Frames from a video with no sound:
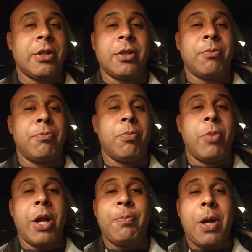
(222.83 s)
the
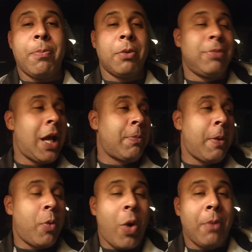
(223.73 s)
red pepper, black
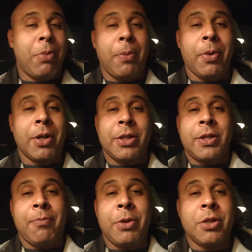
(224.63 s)
pepper, white pepper. Because
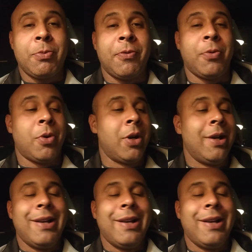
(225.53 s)
as I've mentioned before,